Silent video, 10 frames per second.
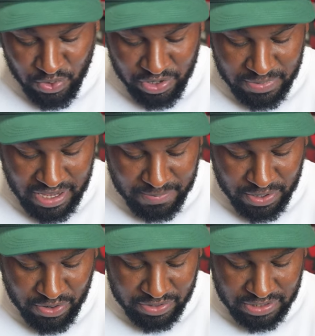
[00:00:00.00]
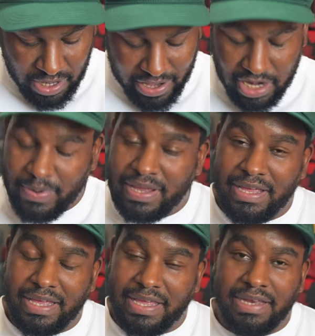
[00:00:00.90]
worn them yet because the
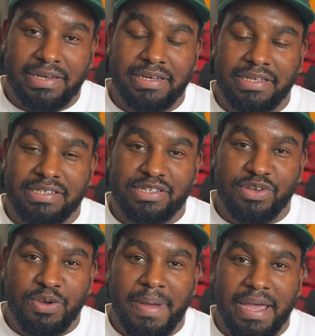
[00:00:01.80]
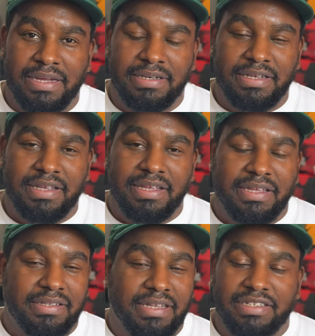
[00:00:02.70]
colorway again is so mad
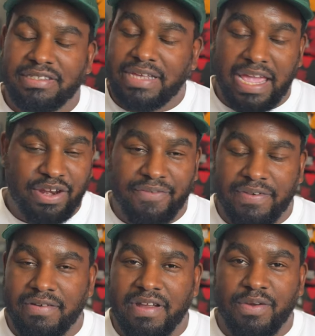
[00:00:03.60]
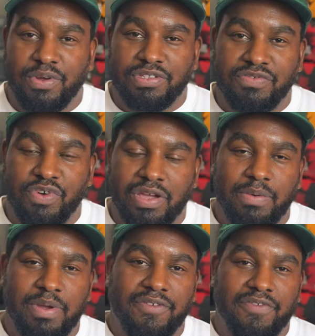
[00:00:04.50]
that I just cannot figure out what to rock it
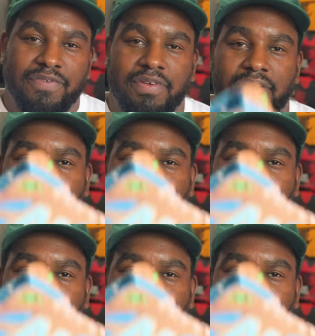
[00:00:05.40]
with